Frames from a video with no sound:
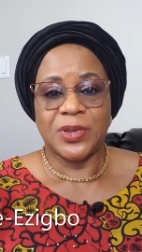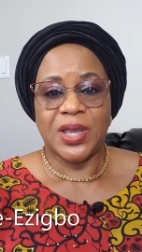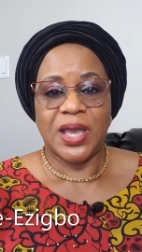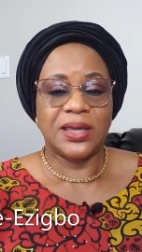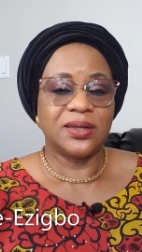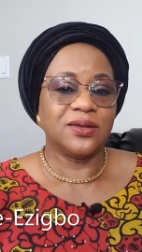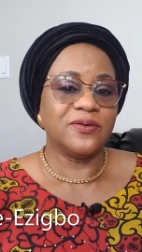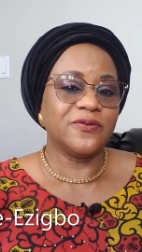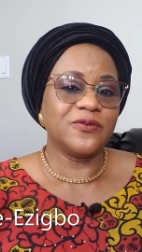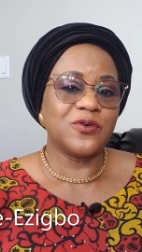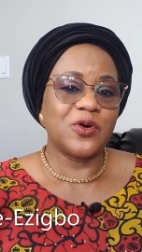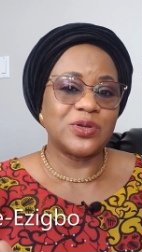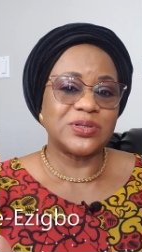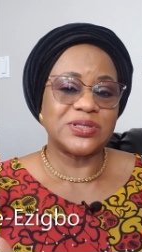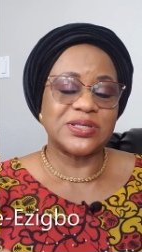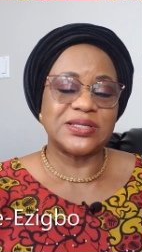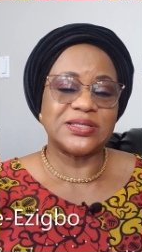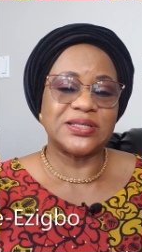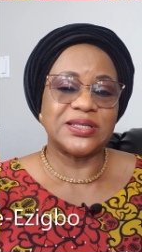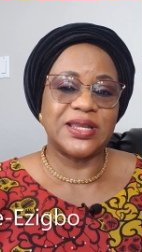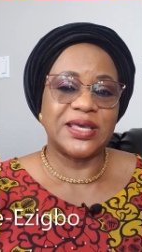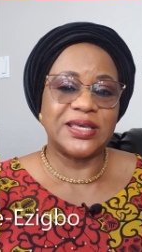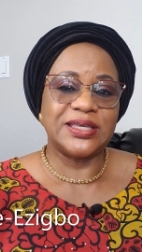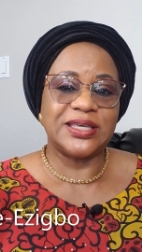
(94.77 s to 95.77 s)
And of course,
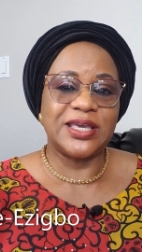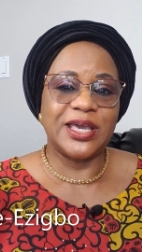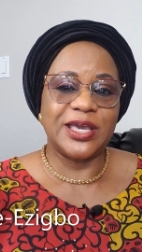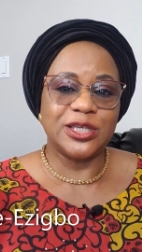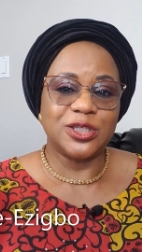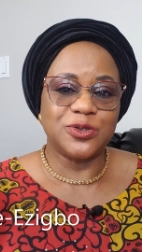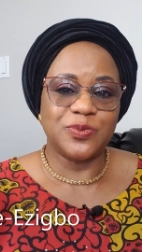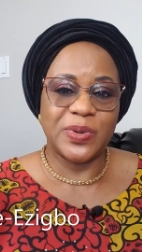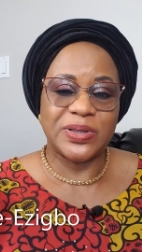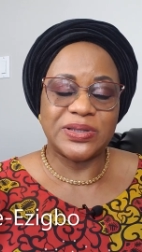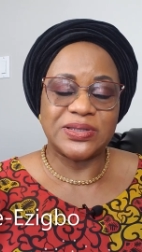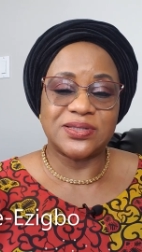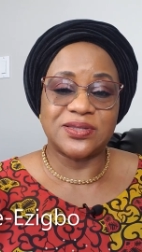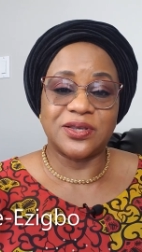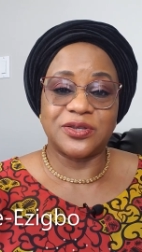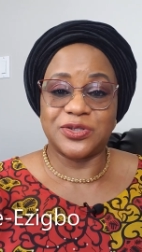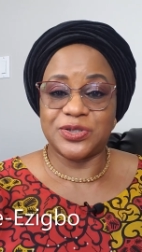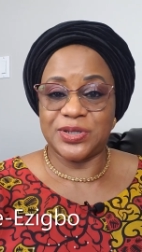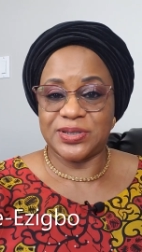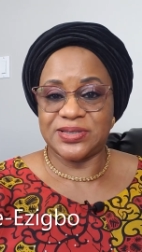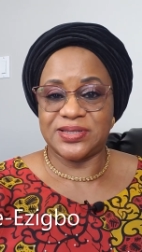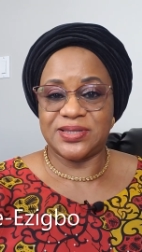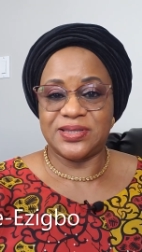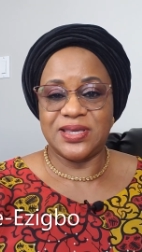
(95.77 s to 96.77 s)
there's an engagement
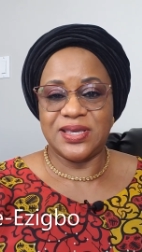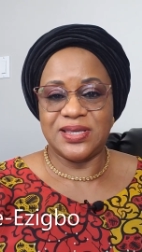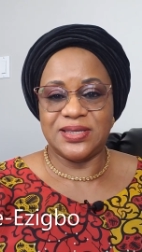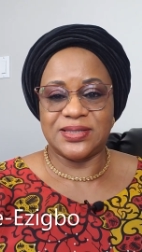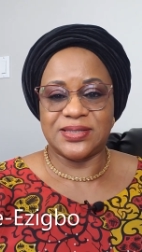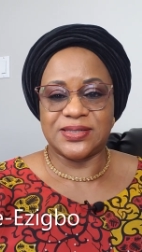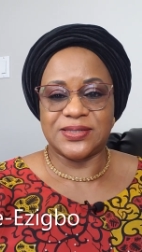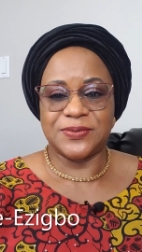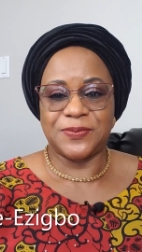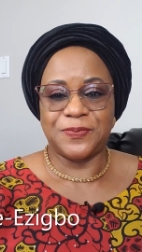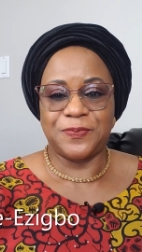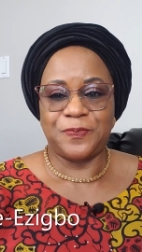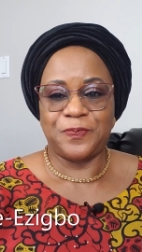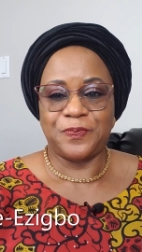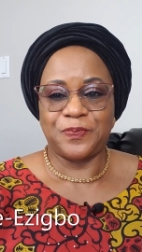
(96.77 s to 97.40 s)
such as these.